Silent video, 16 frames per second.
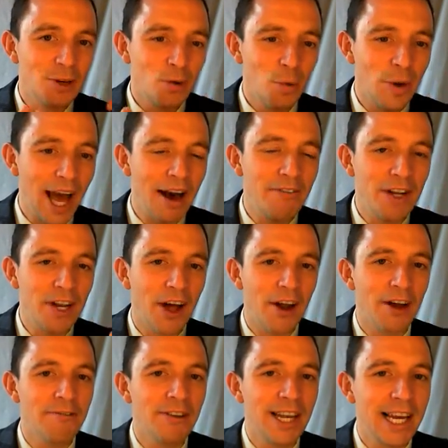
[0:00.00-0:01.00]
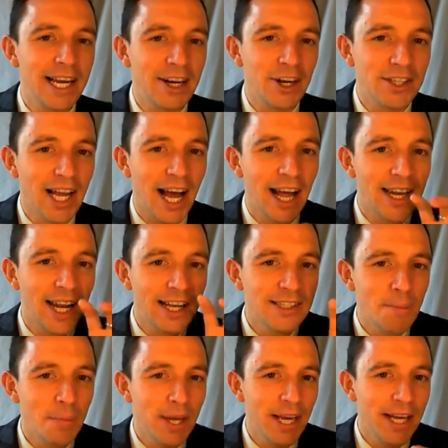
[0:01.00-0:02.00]
we have a lot of linkers and that's
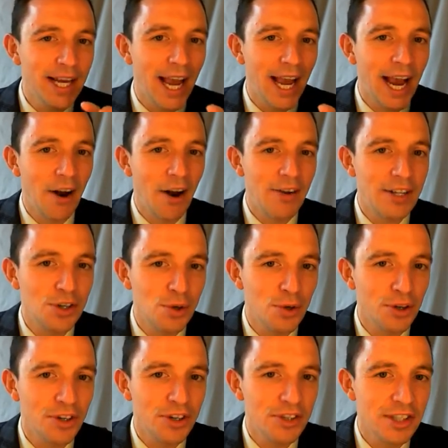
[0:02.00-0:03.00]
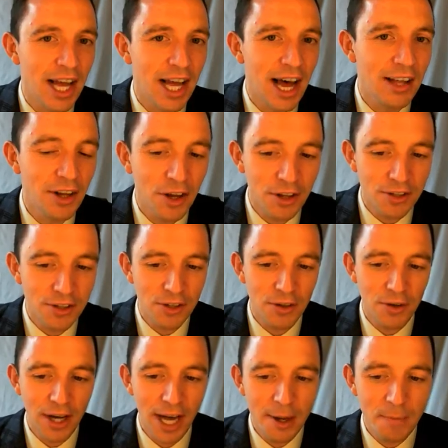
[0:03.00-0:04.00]
a big area to understand also
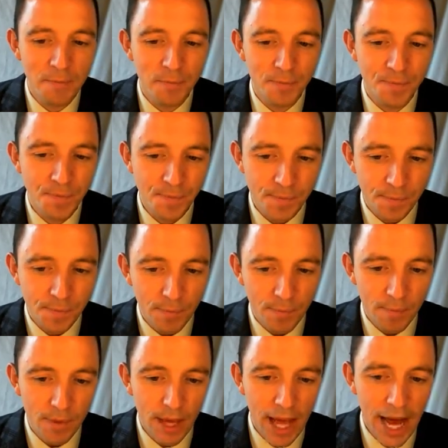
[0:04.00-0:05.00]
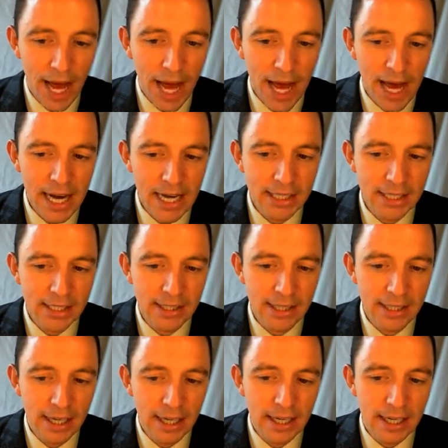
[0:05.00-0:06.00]
okay and
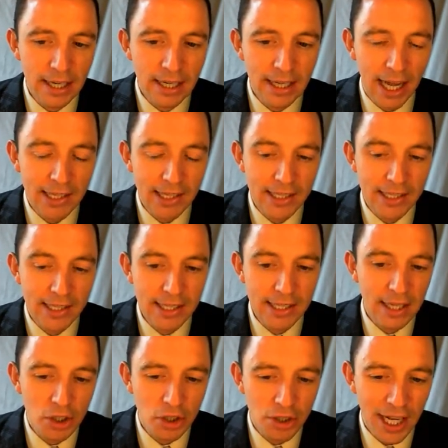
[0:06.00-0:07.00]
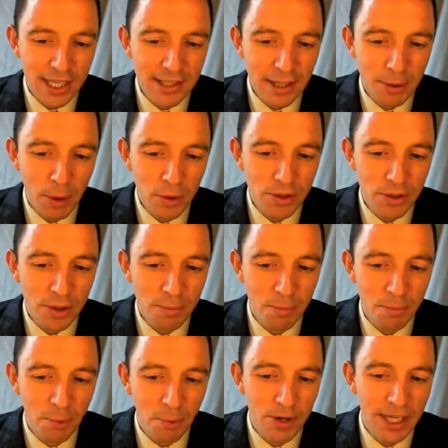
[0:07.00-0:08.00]
that's it so that's the most
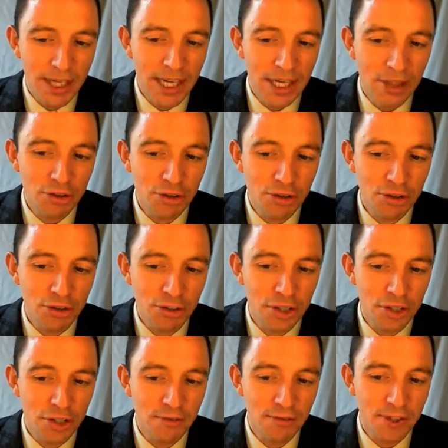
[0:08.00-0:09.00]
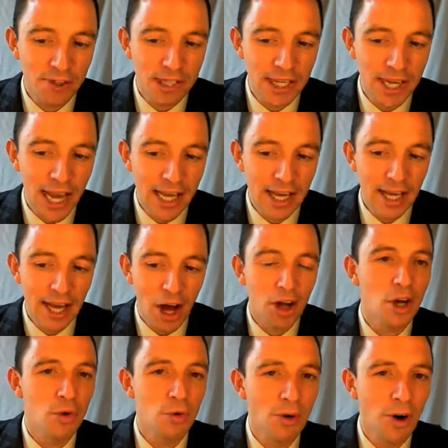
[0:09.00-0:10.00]
important introduction for today
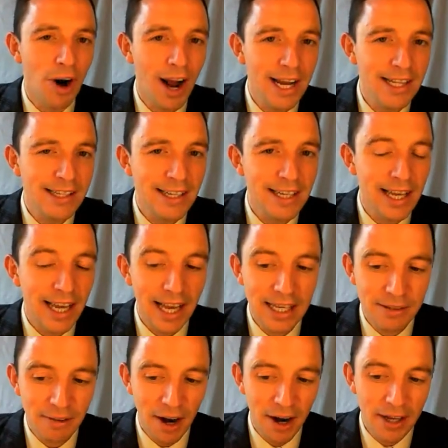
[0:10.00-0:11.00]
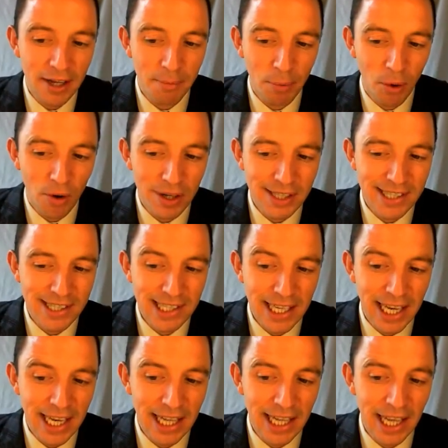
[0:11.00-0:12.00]
also writing is very important
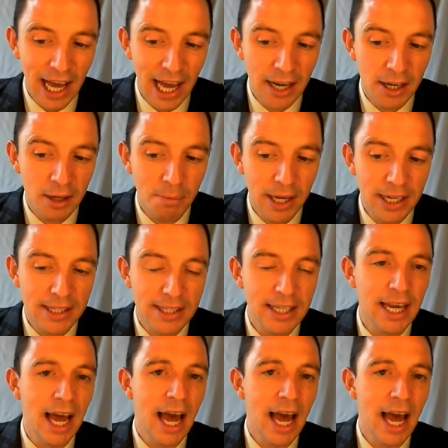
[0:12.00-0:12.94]
skill and ability